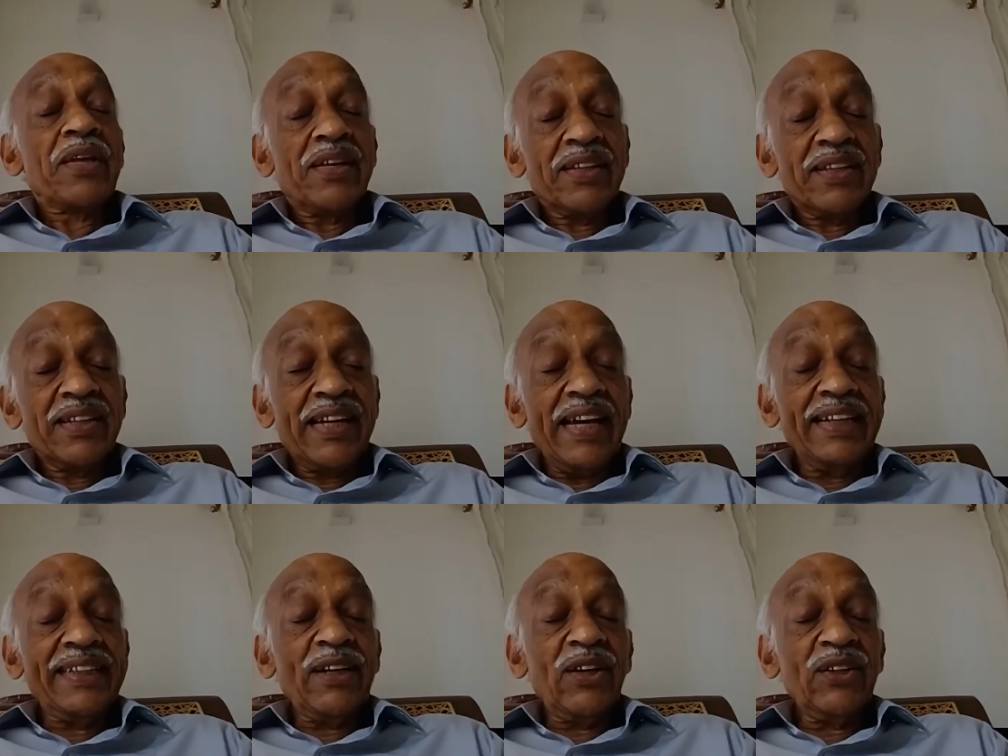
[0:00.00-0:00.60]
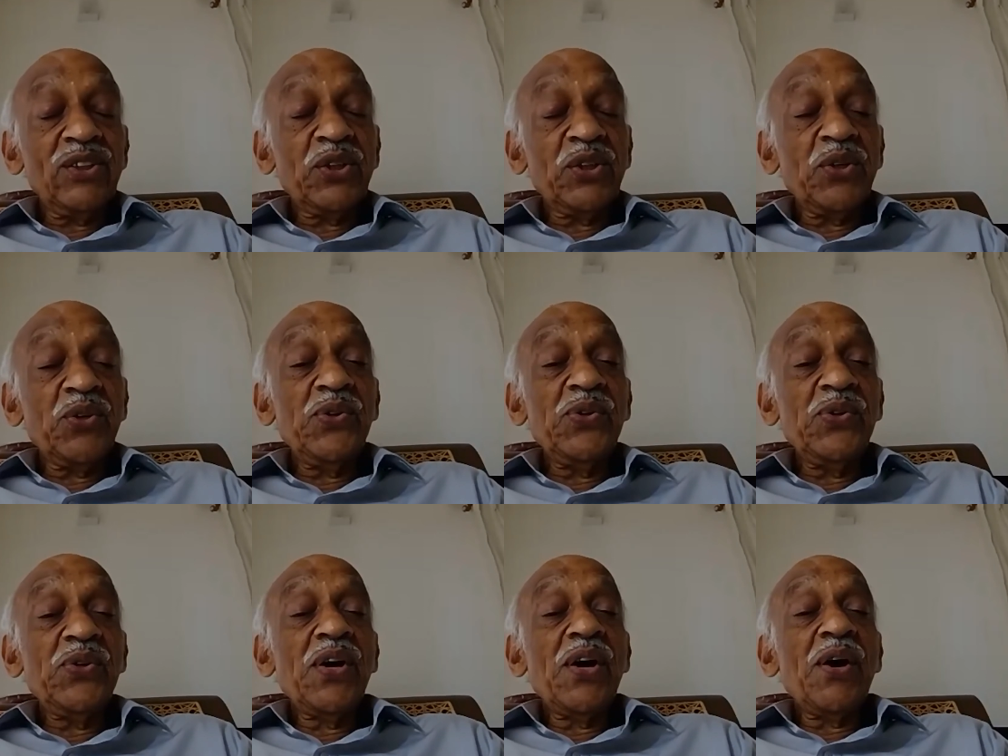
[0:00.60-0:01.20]
get
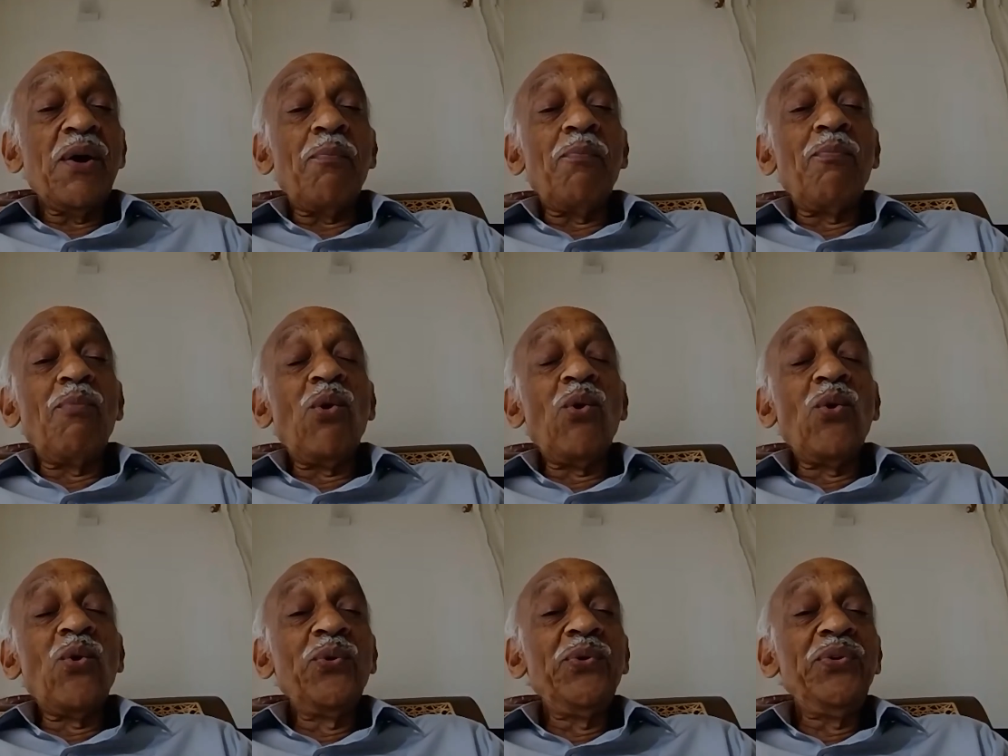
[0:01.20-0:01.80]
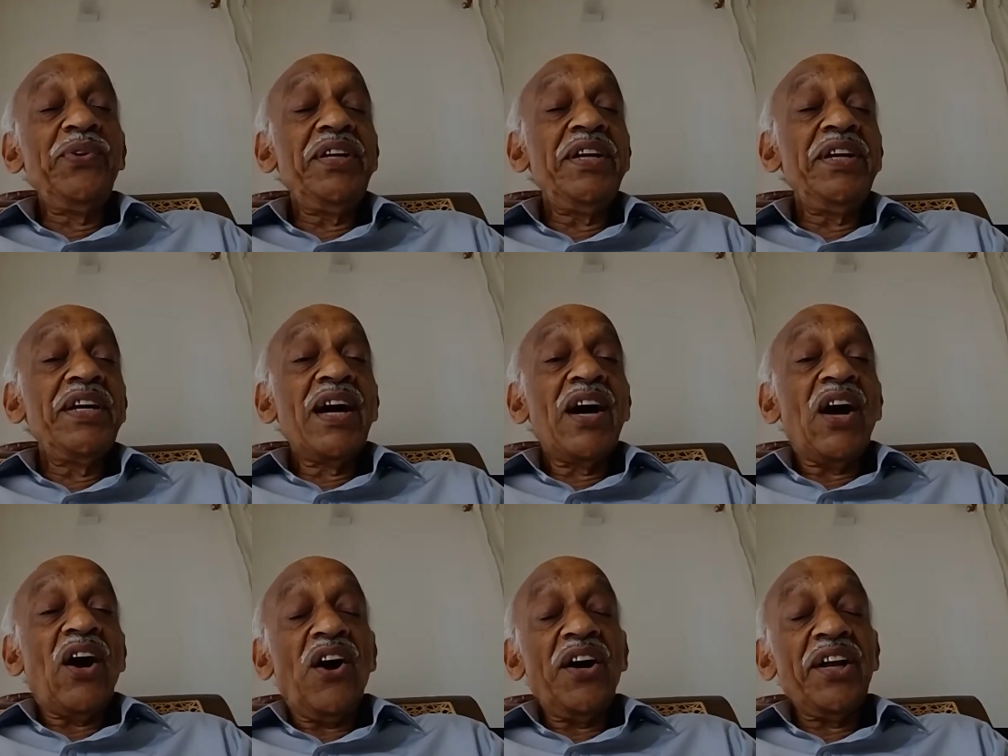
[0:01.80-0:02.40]
onto moon
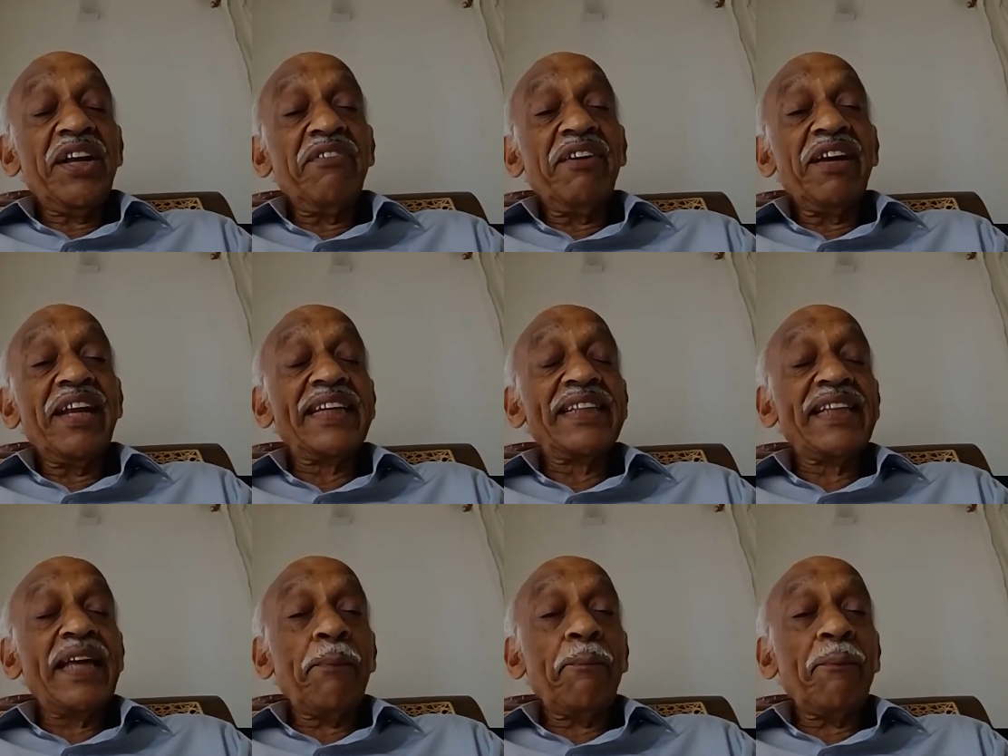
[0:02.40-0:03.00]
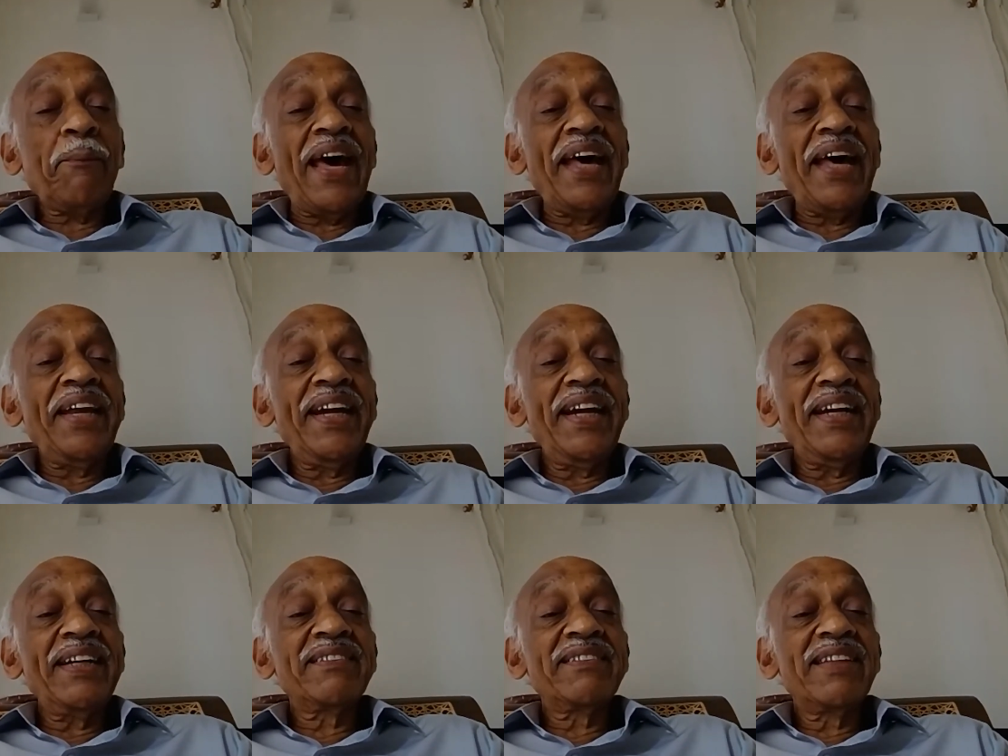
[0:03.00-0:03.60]
or even other
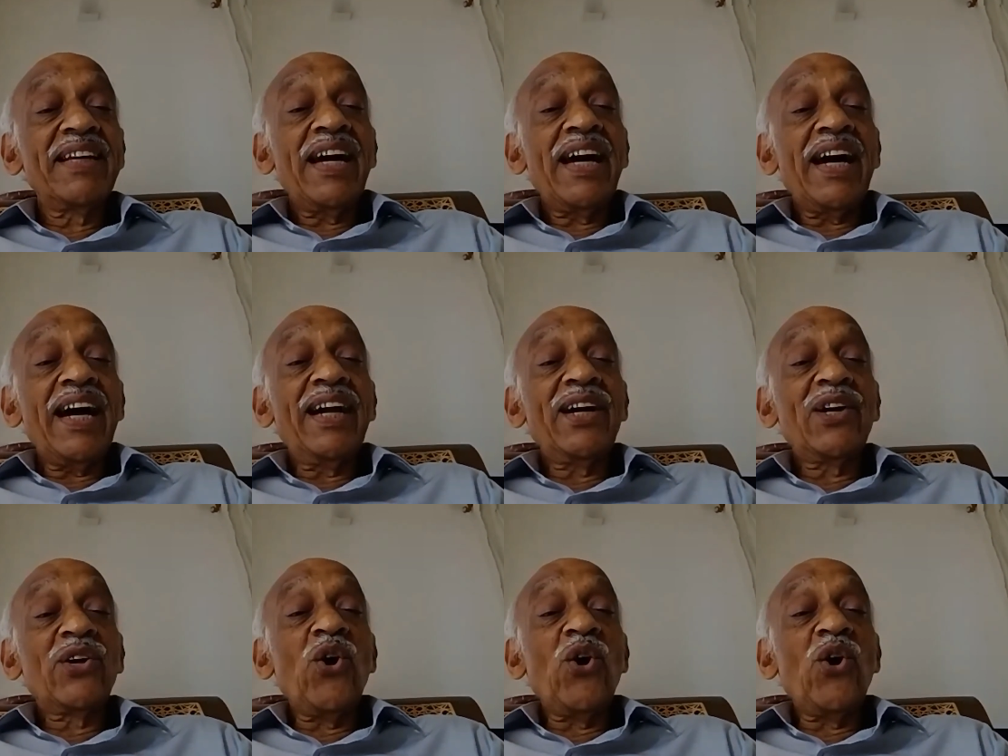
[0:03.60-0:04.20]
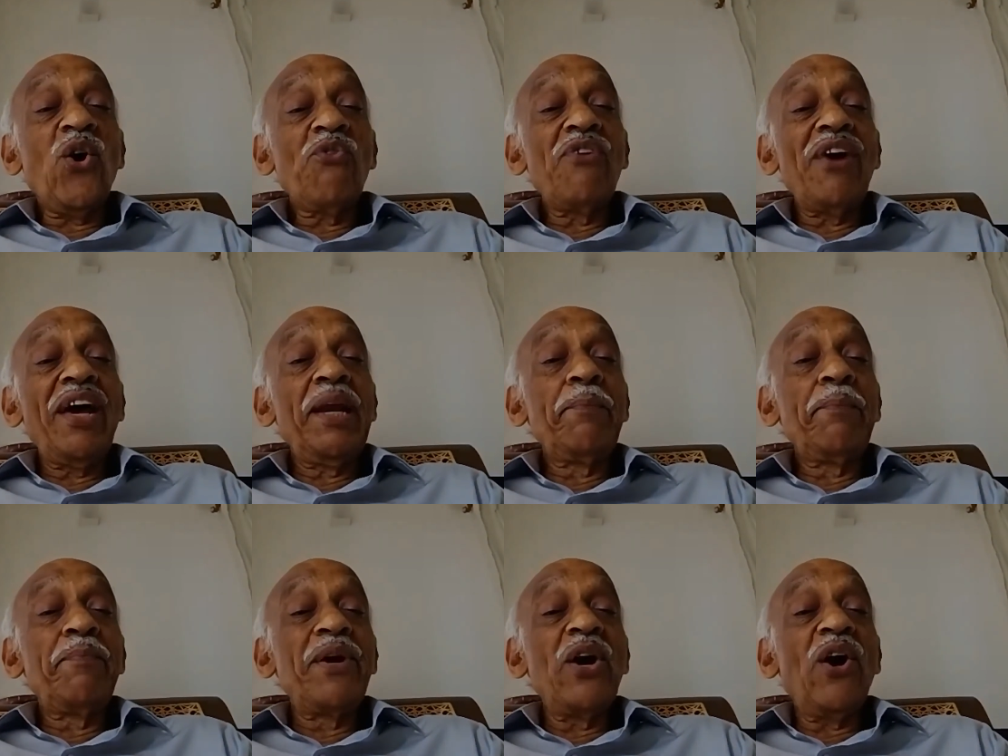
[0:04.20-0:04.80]
planets and go well
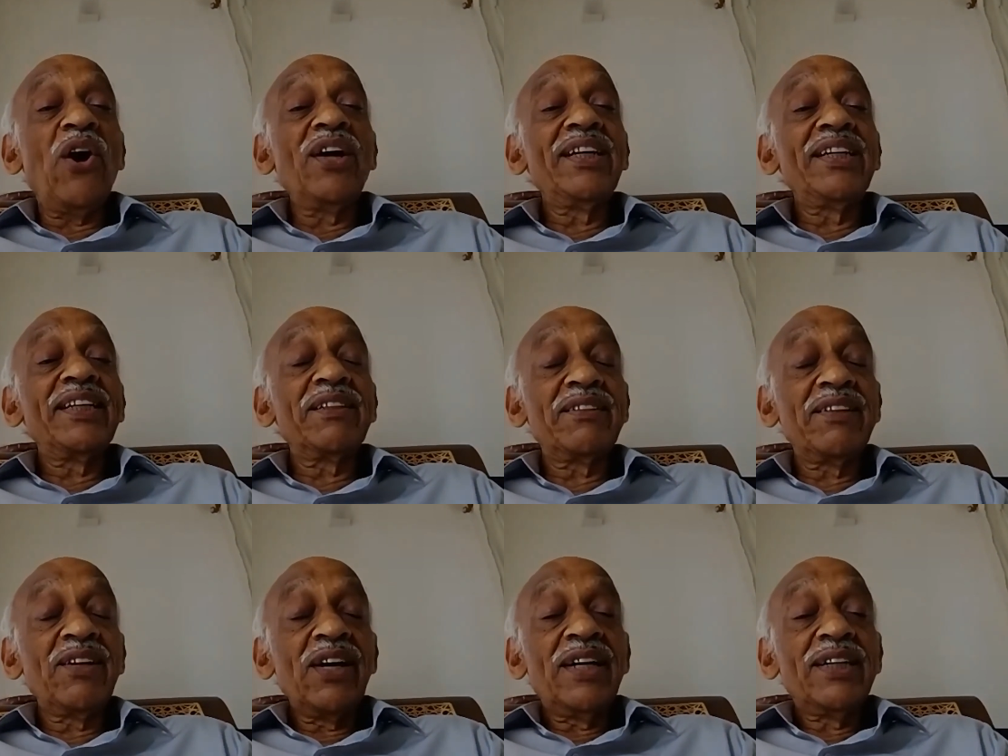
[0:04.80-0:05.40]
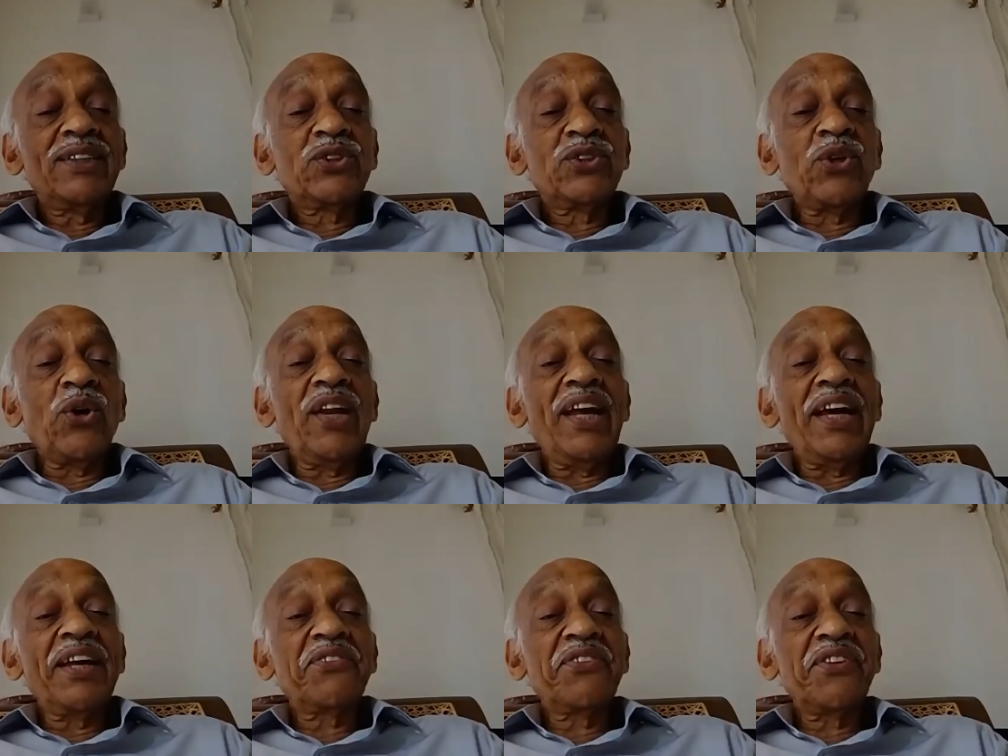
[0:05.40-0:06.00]
beyond the
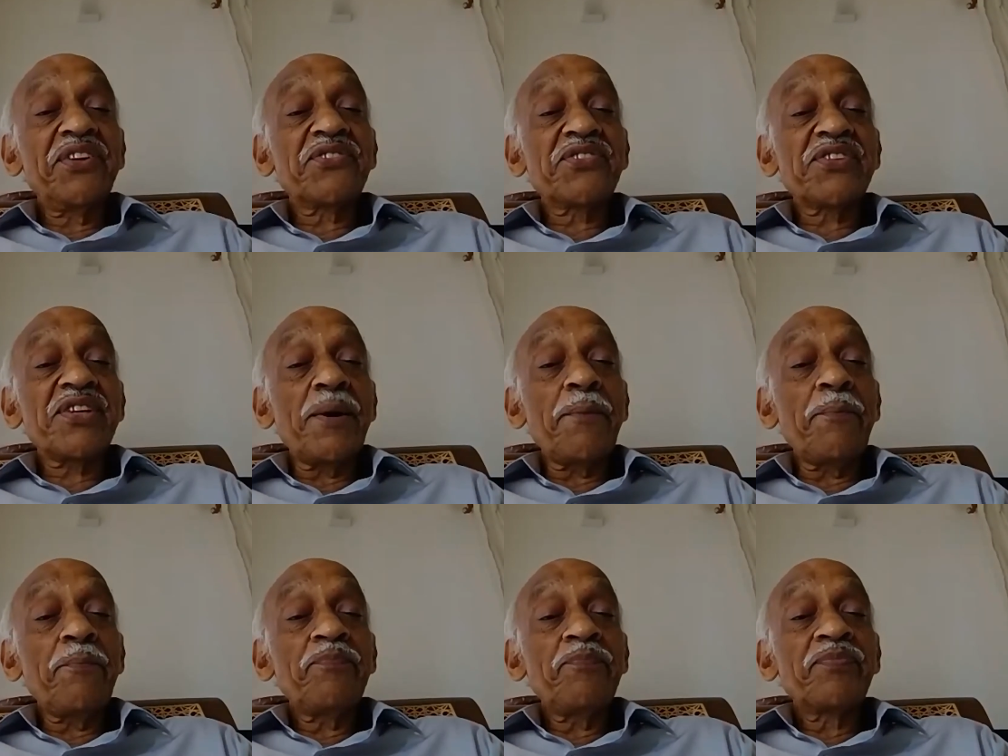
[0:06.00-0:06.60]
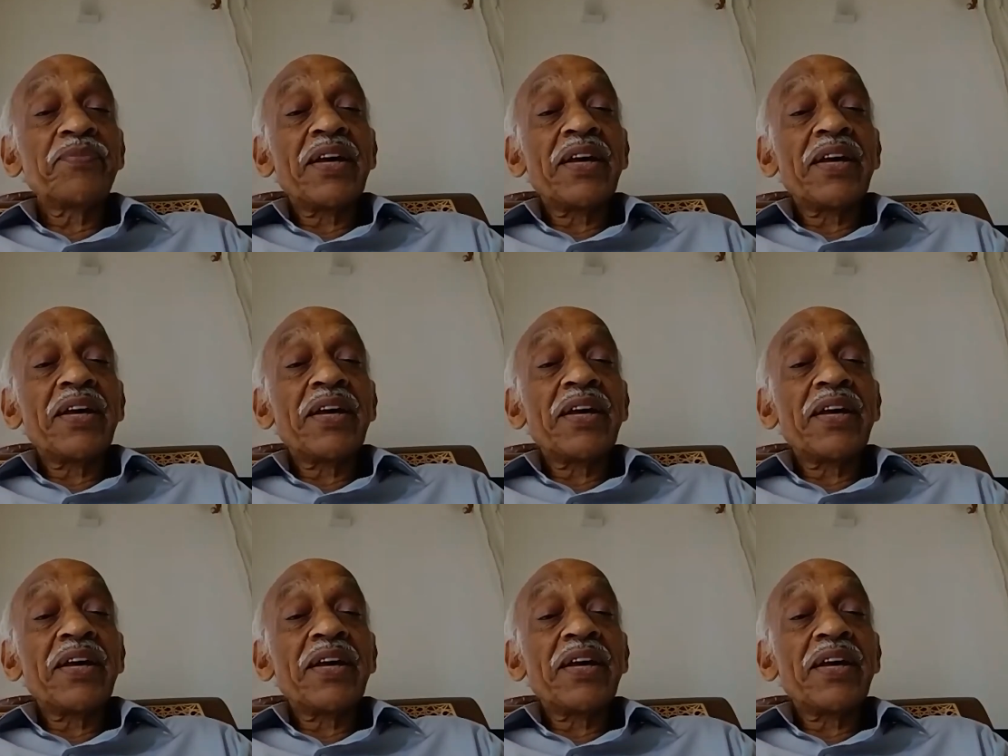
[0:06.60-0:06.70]
solar system